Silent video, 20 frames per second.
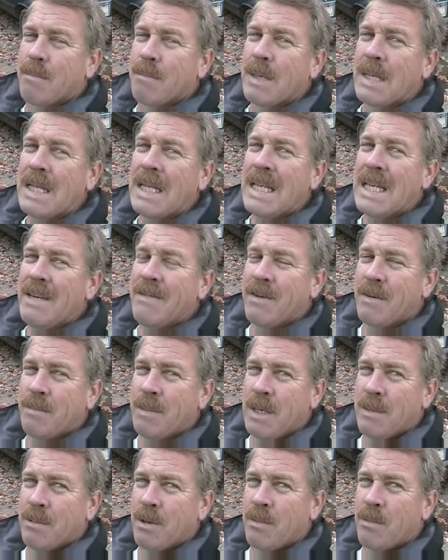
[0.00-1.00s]
believe in
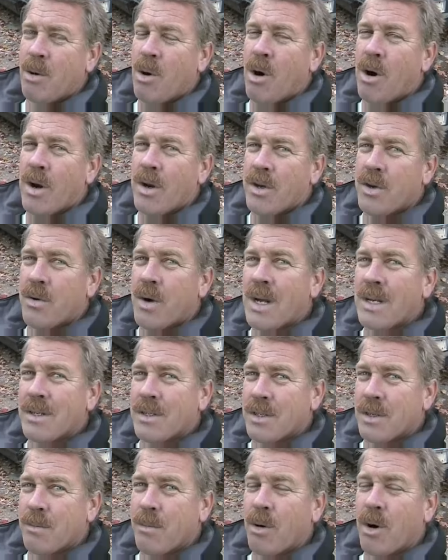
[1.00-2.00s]
people more and
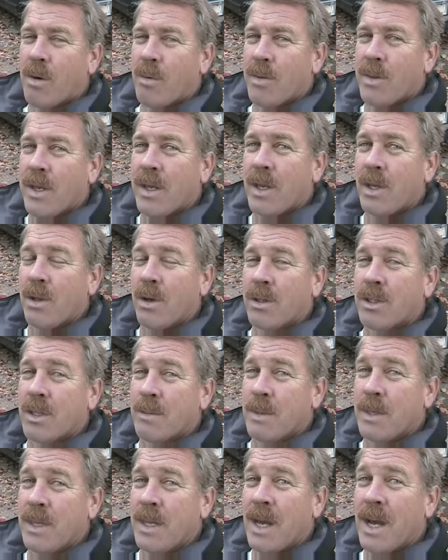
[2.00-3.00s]
trust them more when they can look
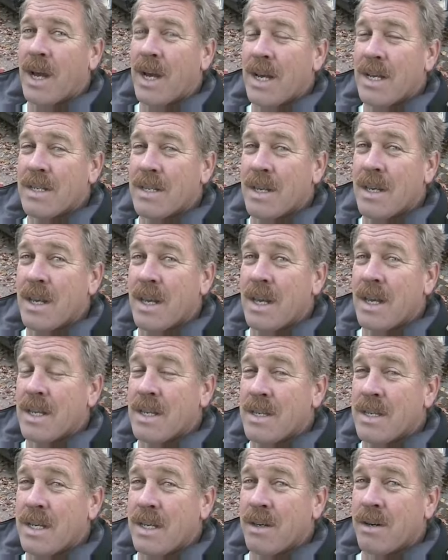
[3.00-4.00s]
them in the eyes
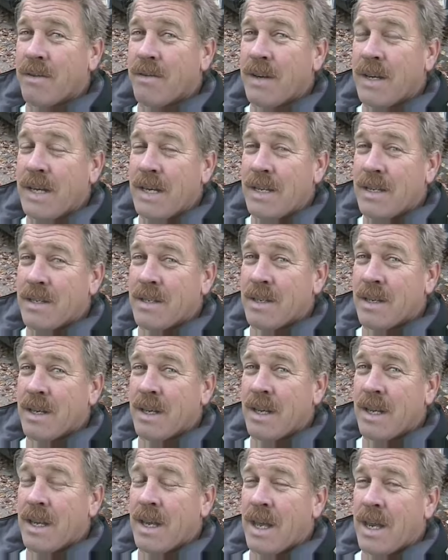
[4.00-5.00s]
and see their face,
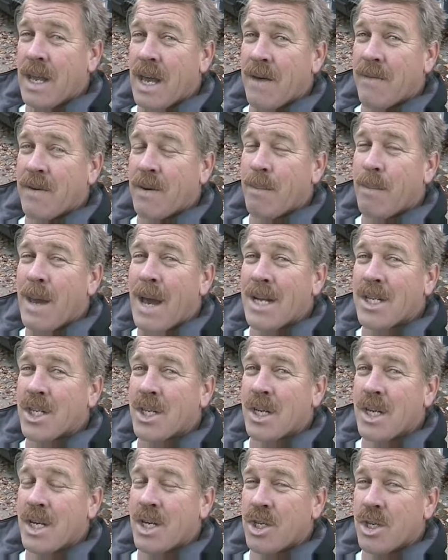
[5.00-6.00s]
and have an
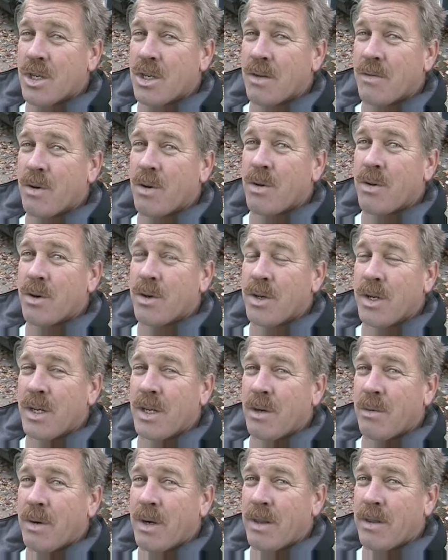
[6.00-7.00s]
imagination of who they're
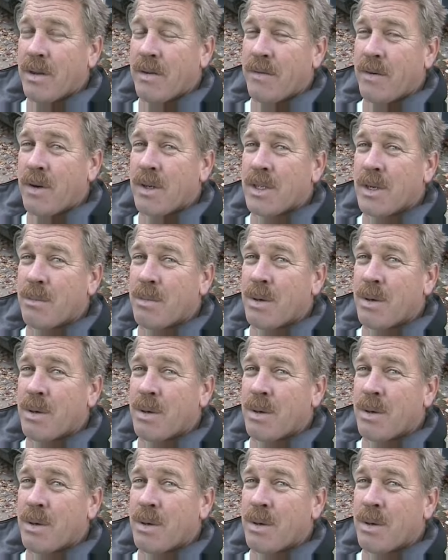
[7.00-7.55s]
dealing with. First